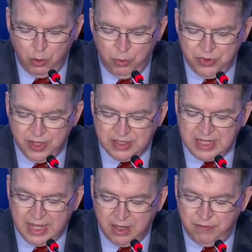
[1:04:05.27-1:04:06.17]
With this
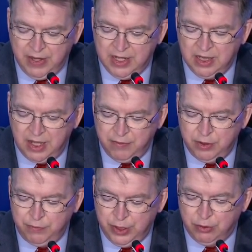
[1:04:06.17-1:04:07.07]
elevated
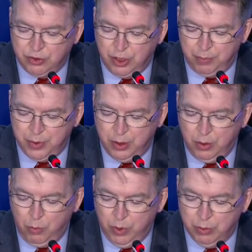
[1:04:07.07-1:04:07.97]
level of leadership,
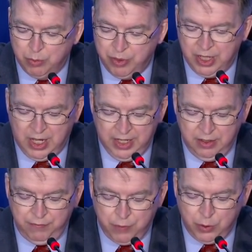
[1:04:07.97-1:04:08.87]
we will bring
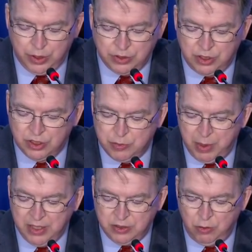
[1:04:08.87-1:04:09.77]
heightened focus to the
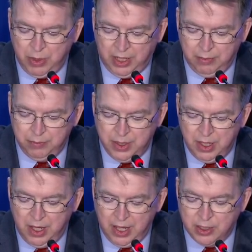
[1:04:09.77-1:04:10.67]
space domain
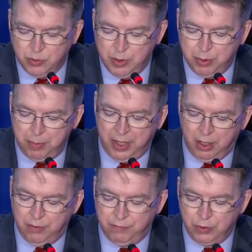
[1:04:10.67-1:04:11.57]
as we
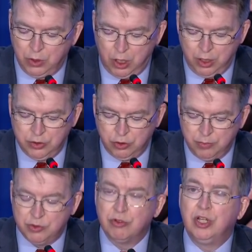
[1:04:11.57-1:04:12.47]
prepare for
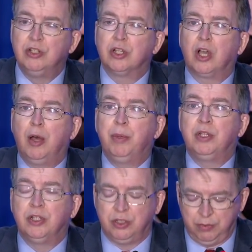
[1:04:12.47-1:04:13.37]
long-term strategic
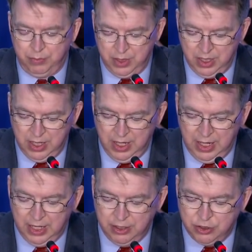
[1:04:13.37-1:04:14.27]
competition
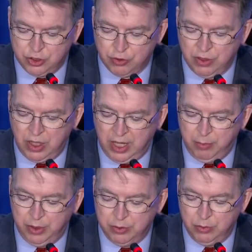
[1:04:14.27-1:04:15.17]
and ensure
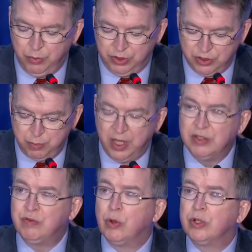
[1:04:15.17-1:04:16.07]
alignment with the
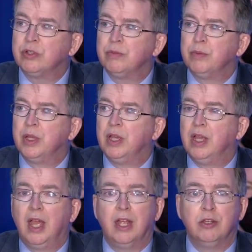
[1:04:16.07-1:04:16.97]
Space Force
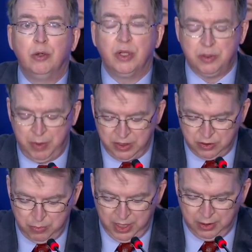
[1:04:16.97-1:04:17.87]
and U.S. Space
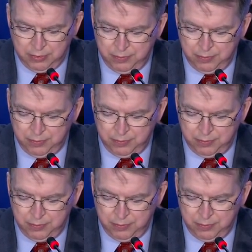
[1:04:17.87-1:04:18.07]
Command.